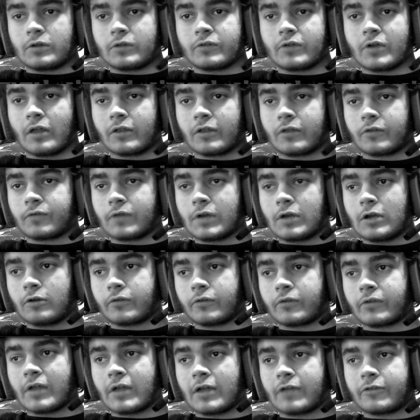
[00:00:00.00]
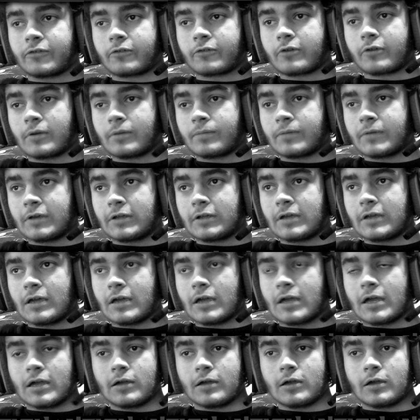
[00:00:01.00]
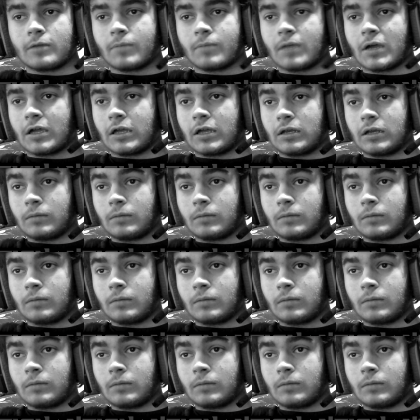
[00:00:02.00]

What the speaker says: tell this video is not scripted by any